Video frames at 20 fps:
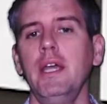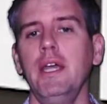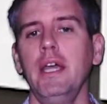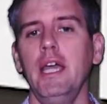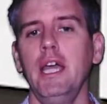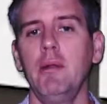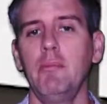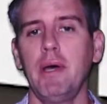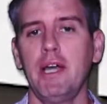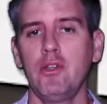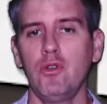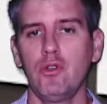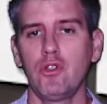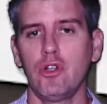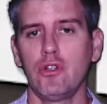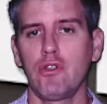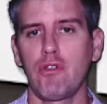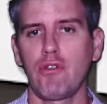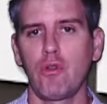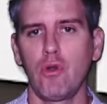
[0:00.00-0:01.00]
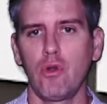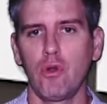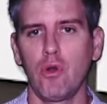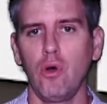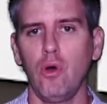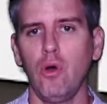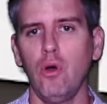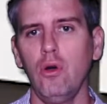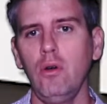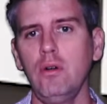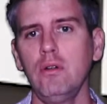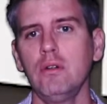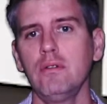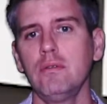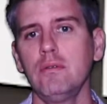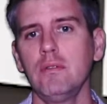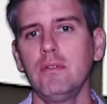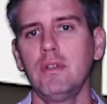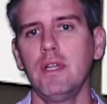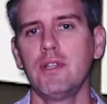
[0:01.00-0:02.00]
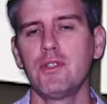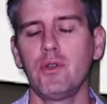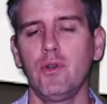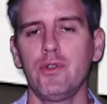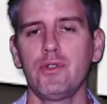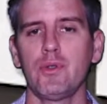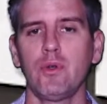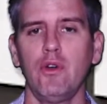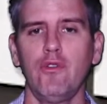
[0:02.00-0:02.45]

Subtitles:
And by Newton's third law, there's also